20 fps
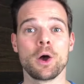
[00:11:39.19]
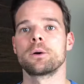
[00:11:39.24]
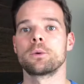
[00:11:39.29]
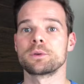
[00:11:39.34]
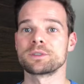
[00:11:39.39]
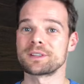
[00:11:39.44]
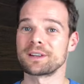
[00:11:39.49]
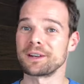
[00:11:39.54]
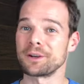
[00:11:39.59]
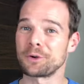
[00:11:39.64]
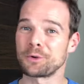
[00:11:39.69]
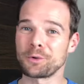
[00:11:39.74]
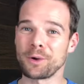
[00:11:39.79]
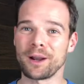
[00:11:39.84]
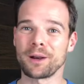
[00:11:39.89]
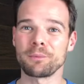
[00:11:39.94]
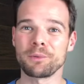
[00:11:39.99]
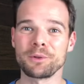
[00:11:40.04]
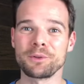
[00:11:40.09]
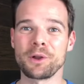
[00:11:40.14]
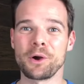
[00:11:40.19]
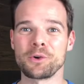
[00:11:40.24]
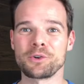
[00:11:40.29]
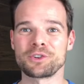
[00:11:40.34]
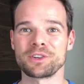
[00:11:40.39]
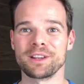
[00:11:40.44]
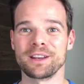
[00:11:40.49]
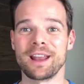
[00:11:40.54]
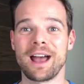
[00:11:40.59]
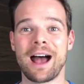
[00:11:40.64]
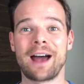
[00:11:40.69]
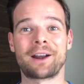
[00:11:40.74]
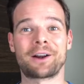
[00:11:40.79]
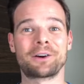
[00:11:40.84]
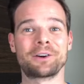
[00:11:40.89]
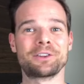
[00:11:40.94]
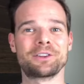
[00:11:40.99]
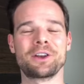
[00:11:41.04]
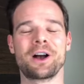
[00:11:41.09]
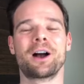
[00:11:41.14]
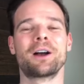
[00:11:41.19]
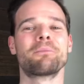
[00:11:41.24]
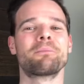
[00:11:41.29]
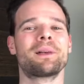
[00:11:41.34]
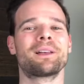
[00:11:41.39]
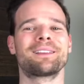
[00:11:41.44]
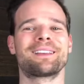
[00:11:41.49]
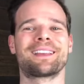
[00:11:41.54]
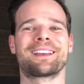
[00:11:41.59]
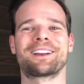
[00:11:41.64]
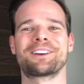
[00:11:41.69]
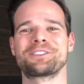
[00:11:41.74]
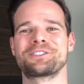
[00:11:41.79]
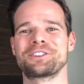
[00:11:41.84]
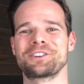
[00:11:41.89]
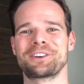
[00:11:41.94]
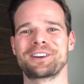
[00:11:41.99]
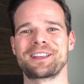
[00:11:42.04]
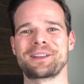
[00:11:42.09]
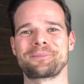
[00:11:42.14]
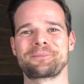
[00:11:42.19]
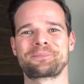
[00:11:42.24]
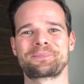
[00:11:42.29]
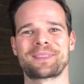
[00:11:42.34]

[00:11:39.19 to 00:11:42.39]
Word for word: was an incredible notion on our young millionaire journey.